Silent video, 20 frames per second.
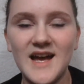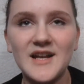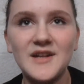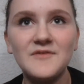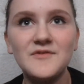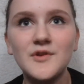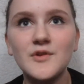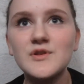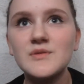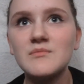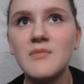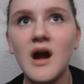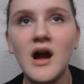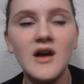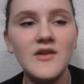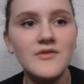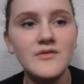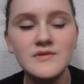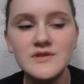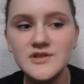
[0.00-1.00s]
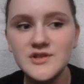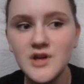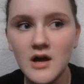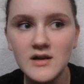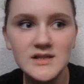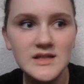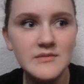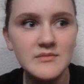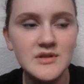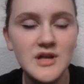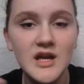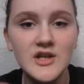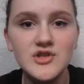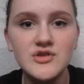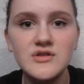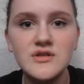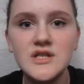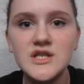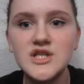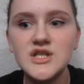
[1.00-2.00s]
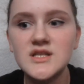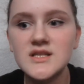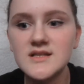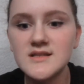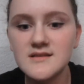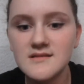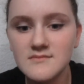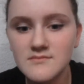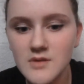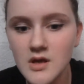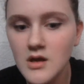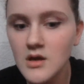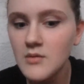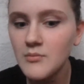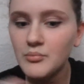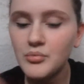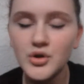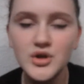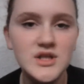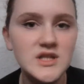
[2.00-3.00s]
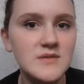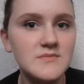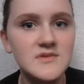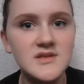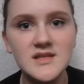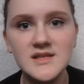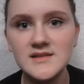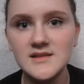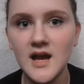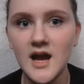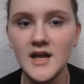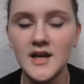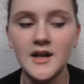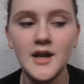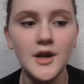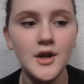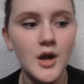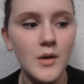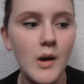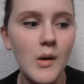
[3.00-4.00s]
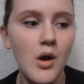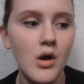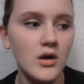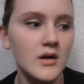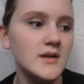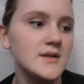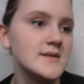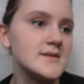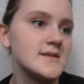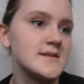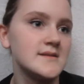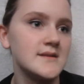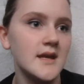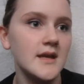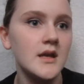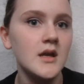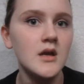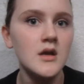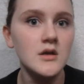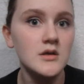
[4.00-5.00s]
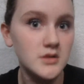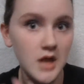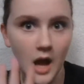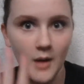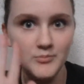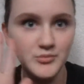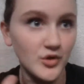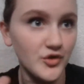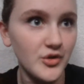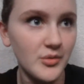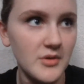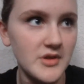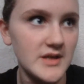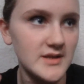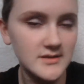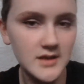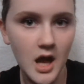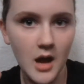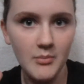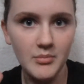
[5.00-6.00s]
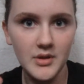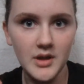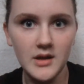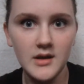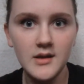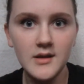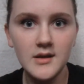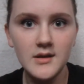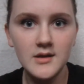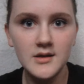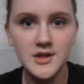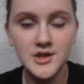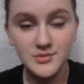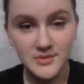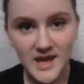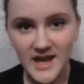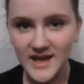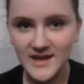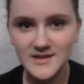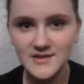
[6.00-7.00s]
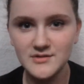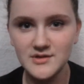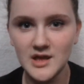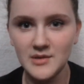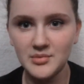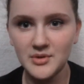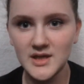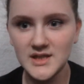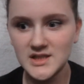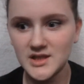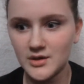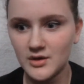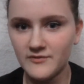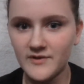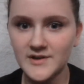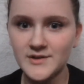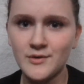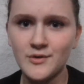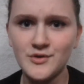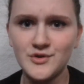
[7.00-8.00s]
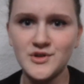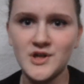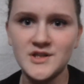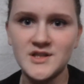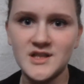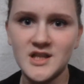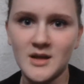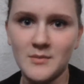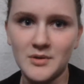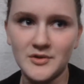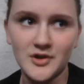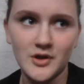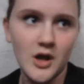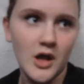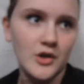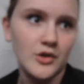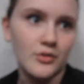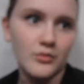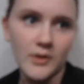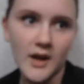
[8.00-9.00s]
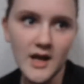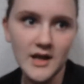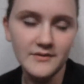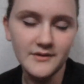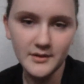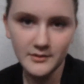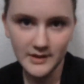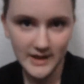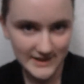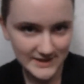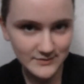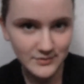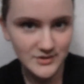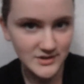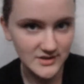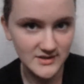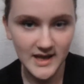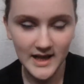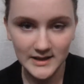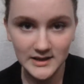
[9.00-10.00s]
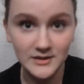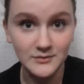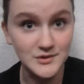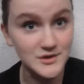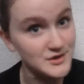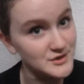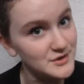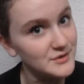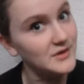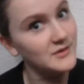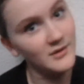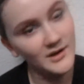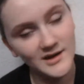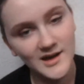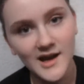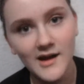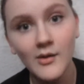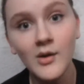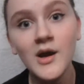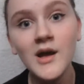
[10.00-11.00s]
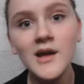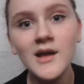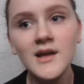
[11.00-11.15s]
And if those thoughts come in your head, you need to just push them to the side. And I know how hard it is to say, stop, don't think about that, stop. And you can't do that, because, you know, if I told you not to think about the color red, then that's exactly what you're doing right now.